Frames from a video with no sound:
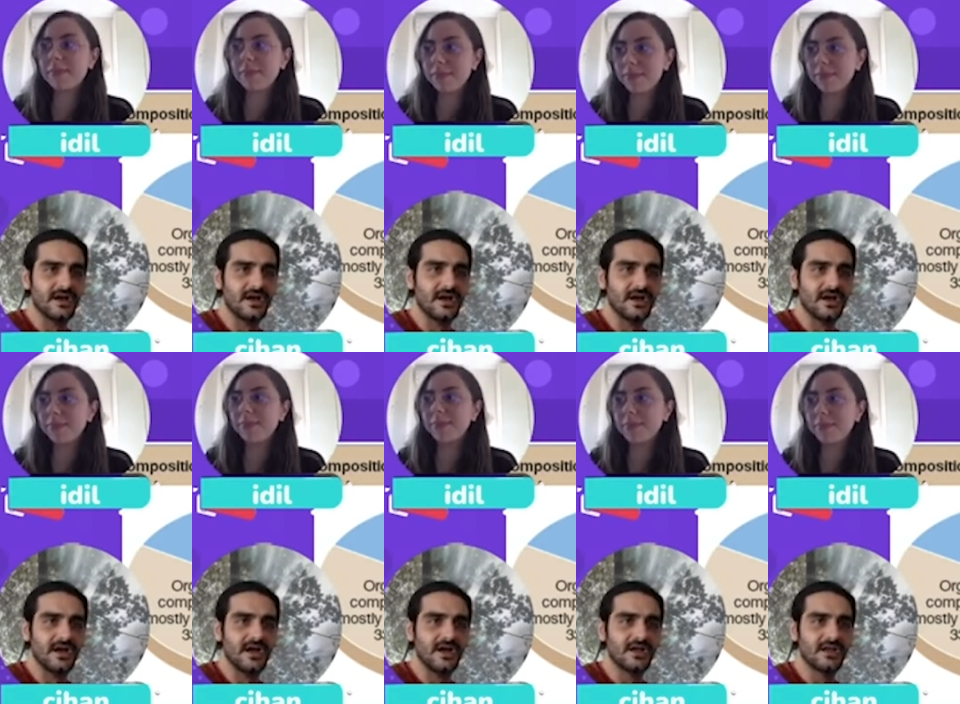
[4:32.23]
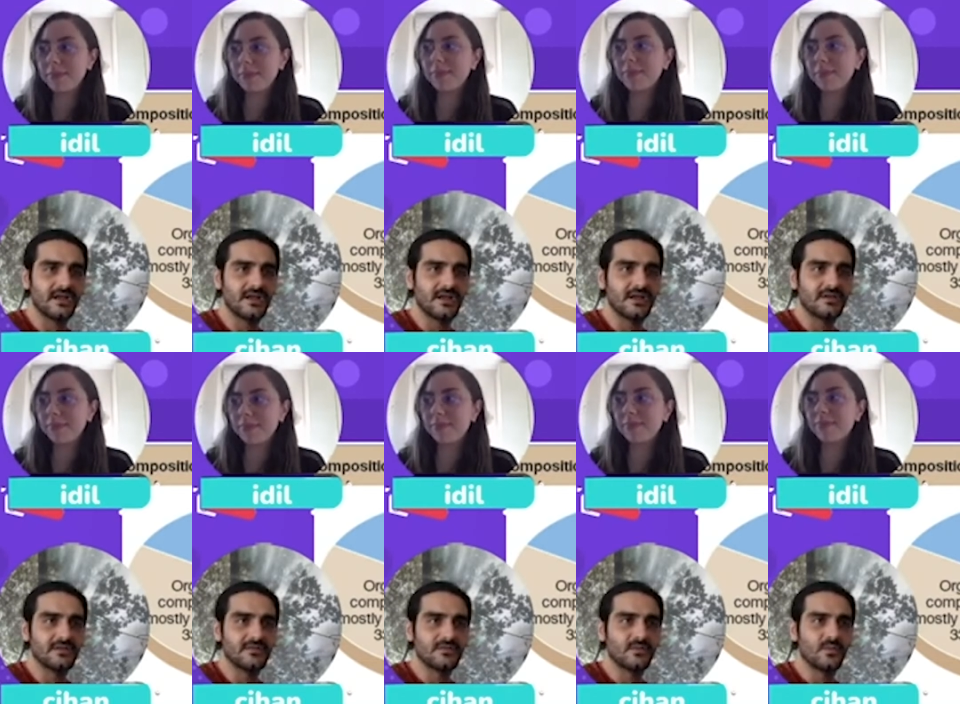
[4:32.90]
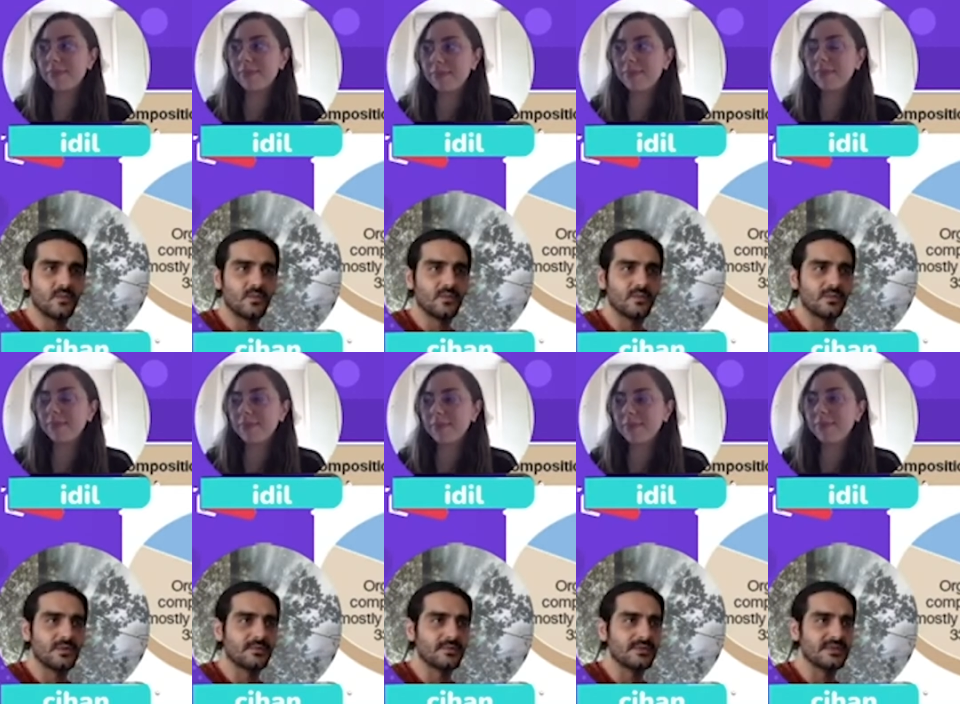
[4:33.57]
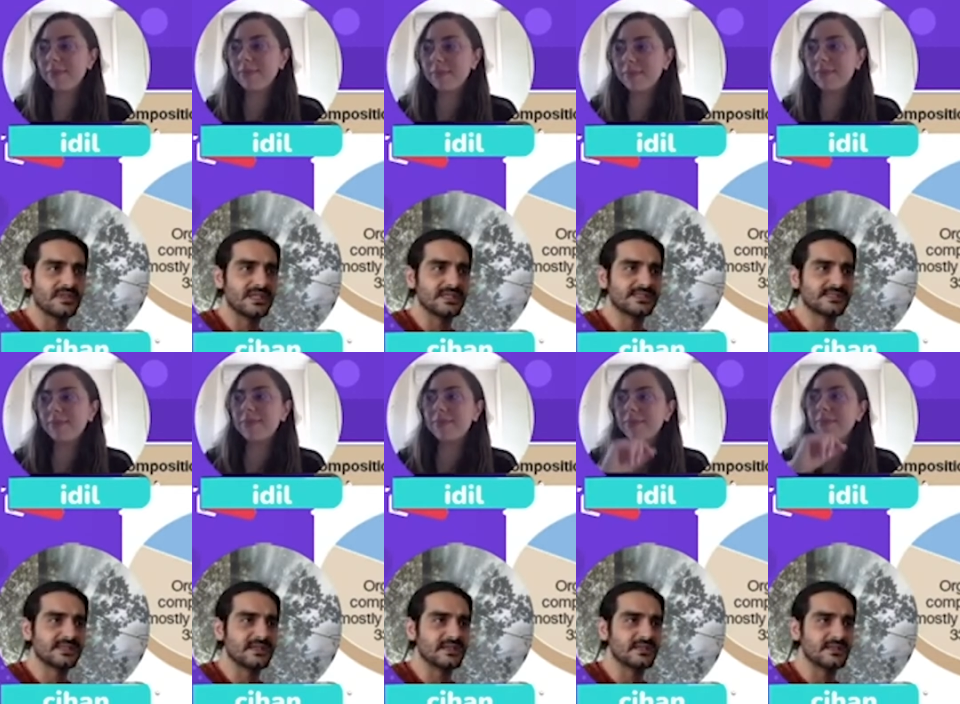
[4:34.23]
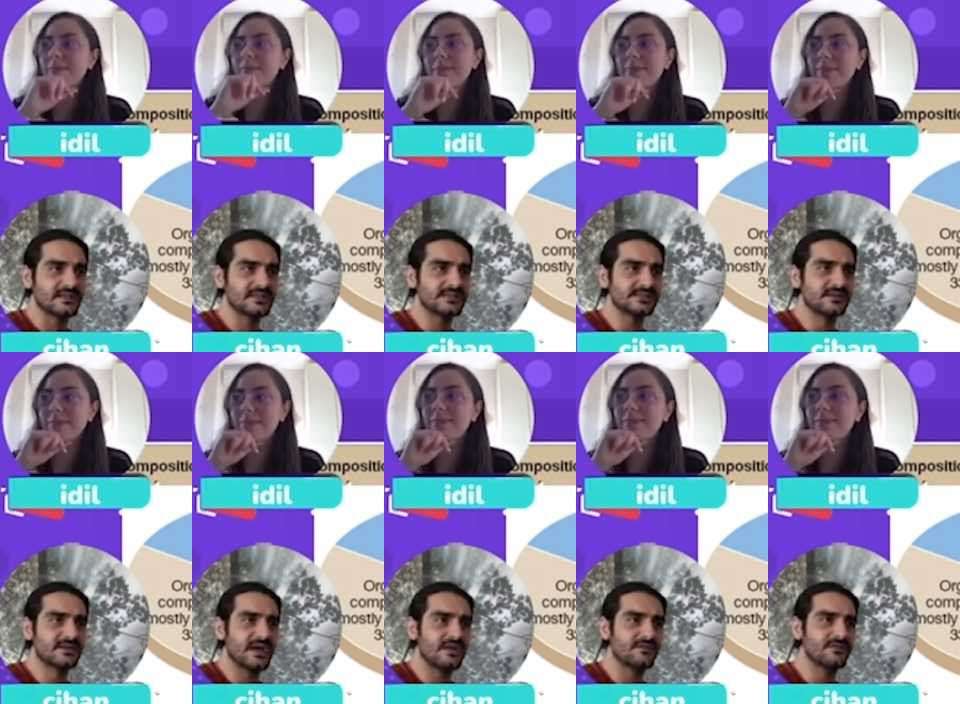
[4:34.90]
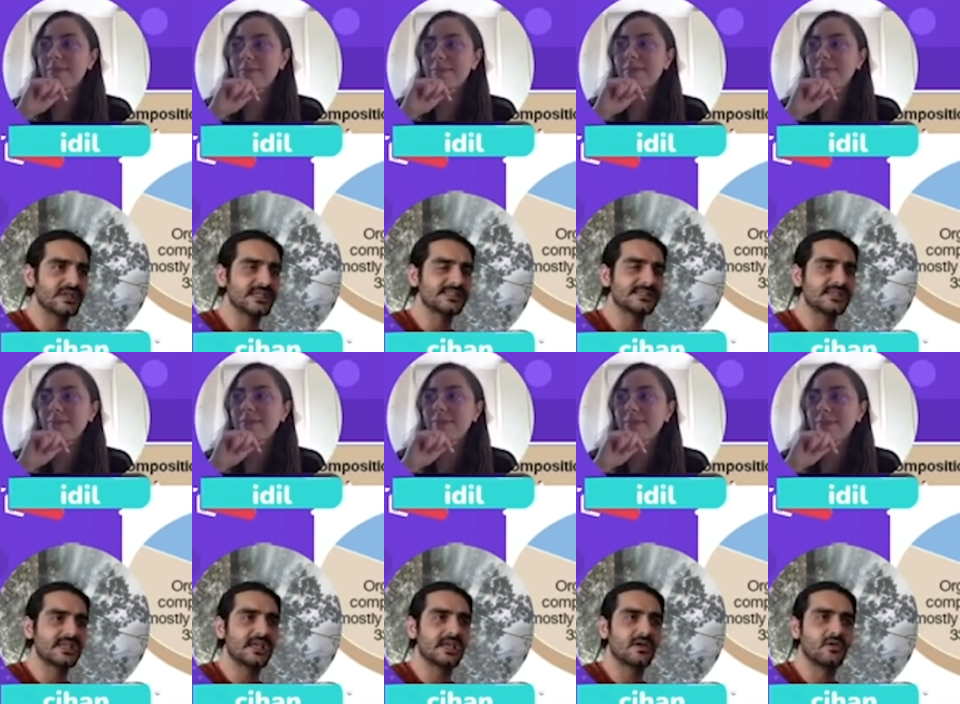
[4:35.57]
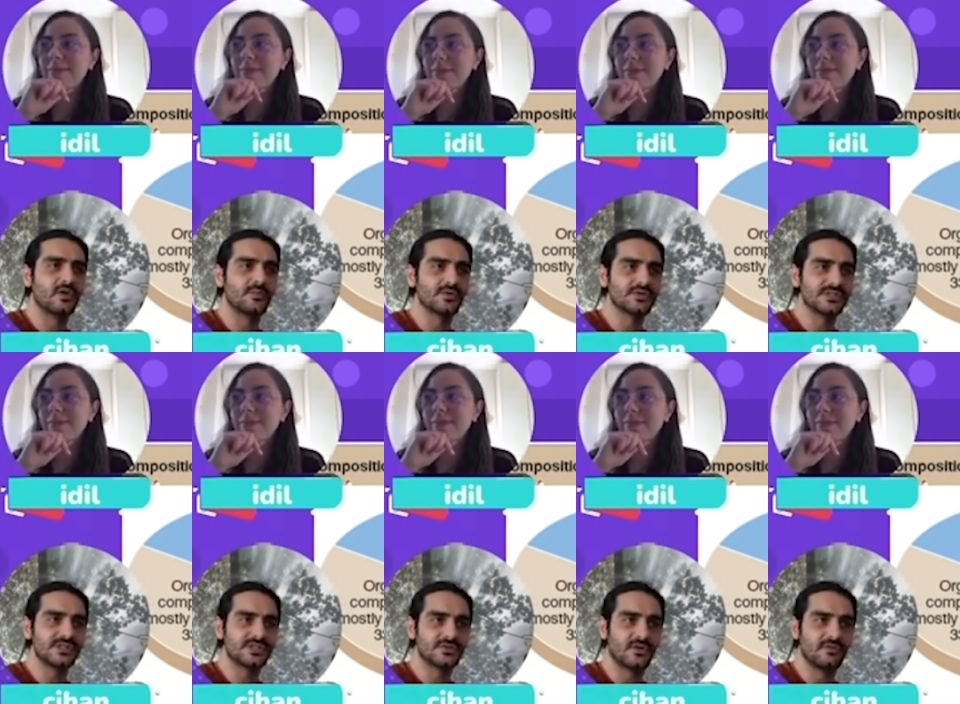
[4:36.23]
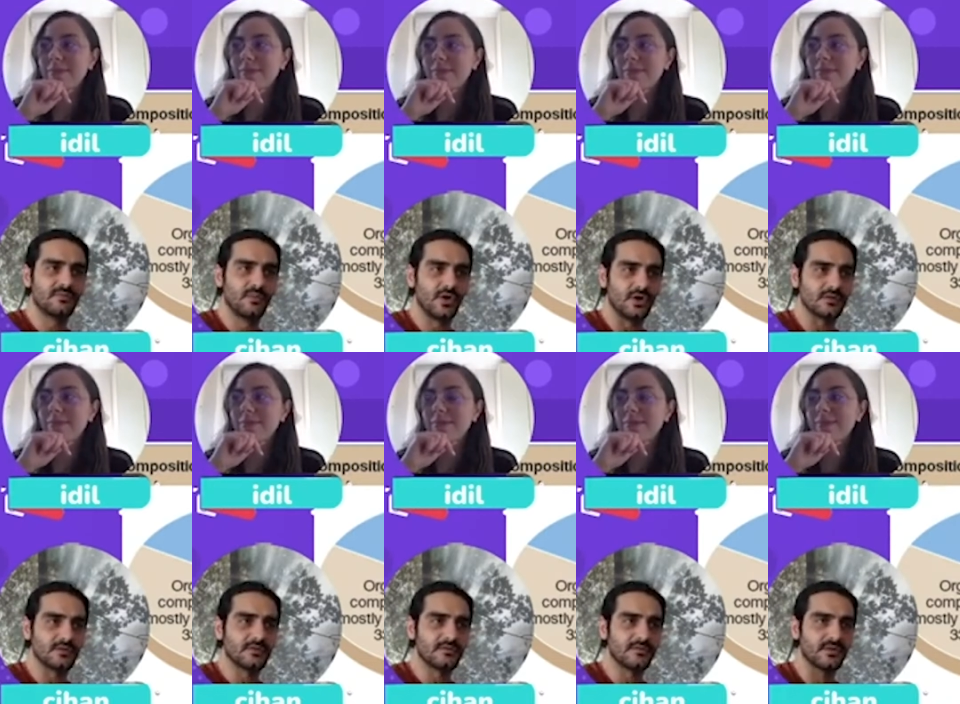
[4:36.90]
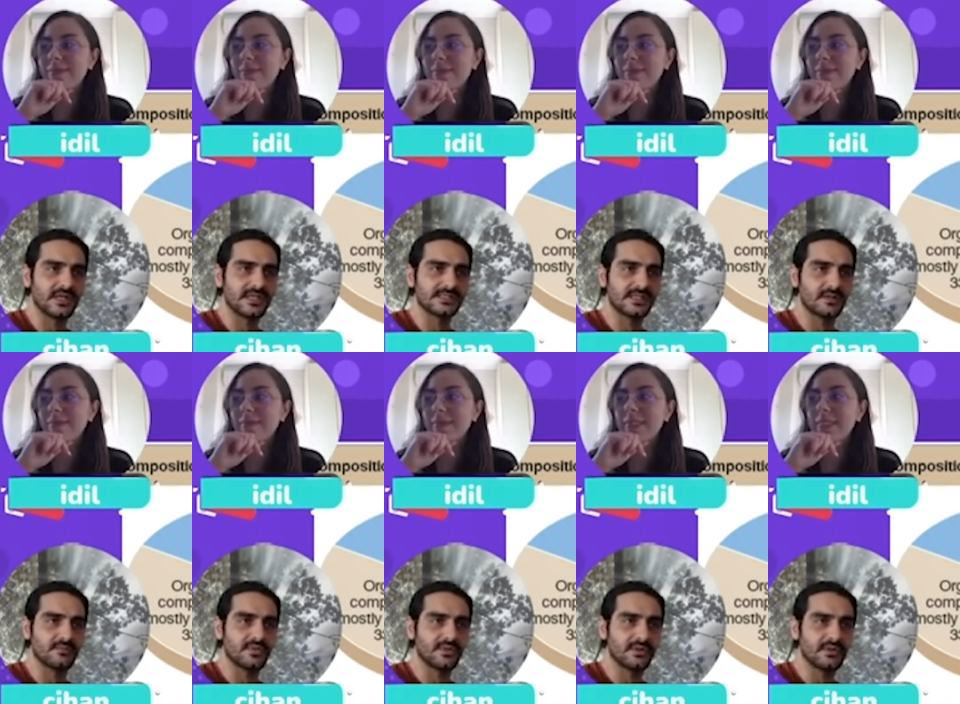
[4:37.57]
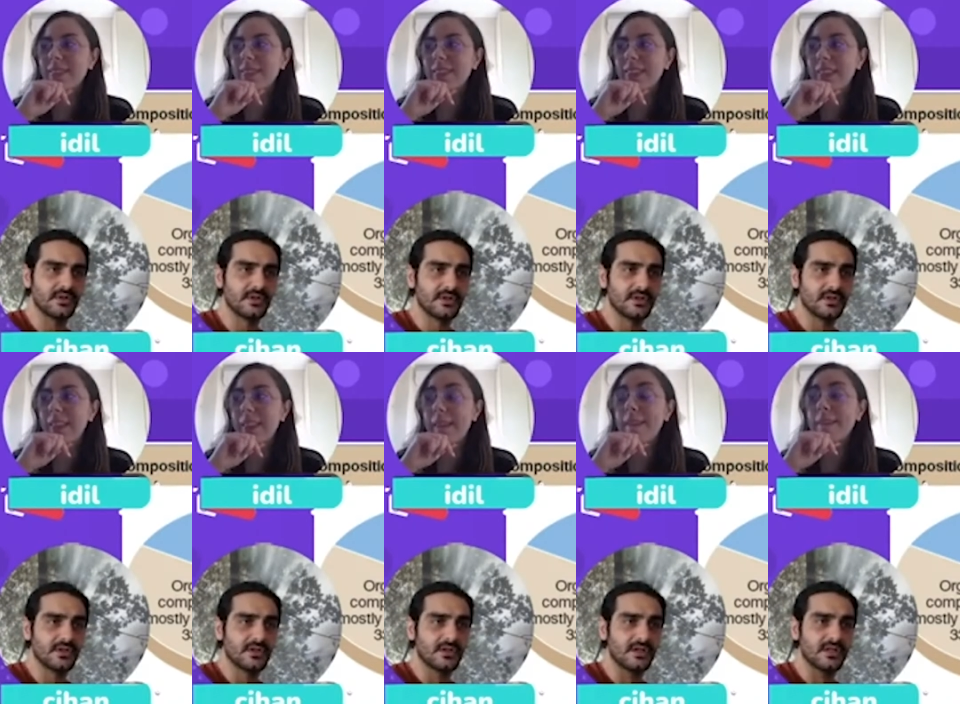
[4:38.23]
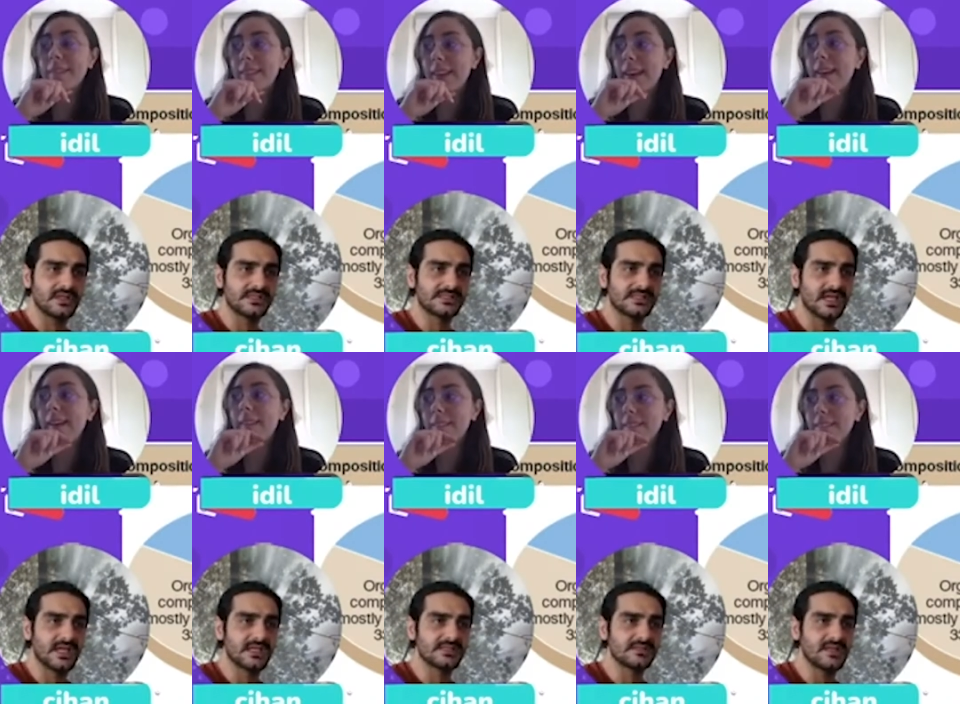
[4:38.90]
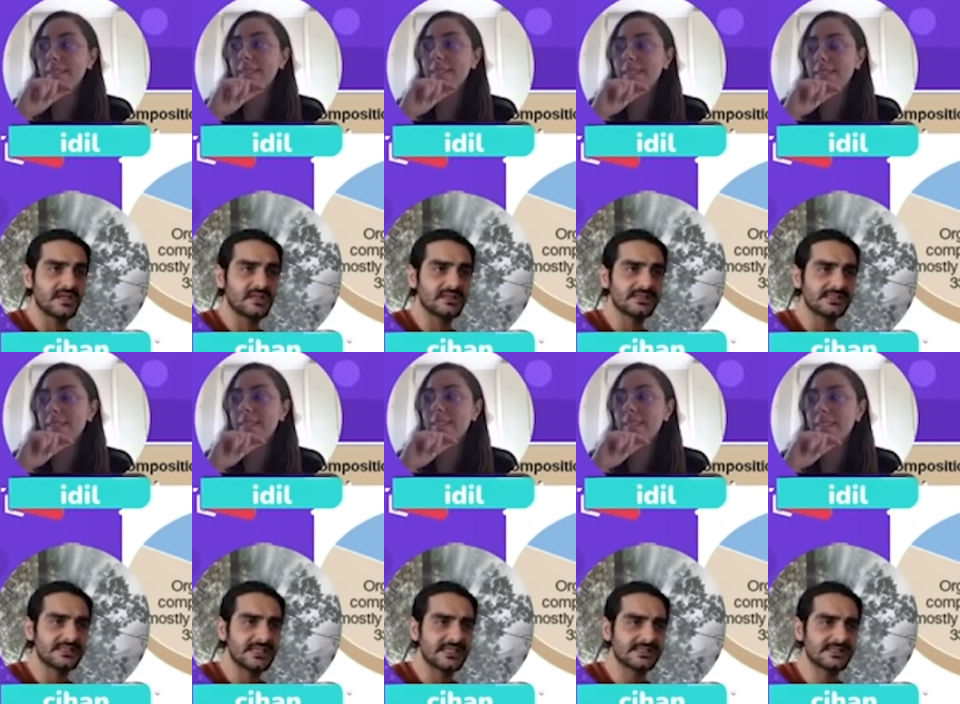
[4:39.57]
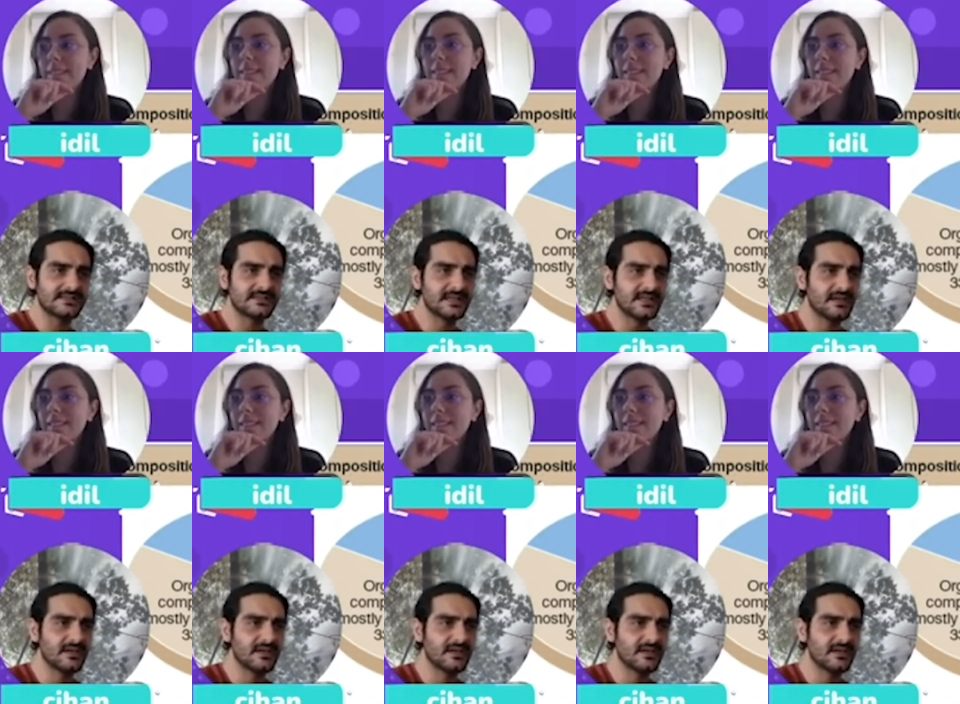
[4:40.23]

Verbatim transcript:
Speaker 1: uh, these in in this graph we see composition of bone, for example and it yeah. says like the sixth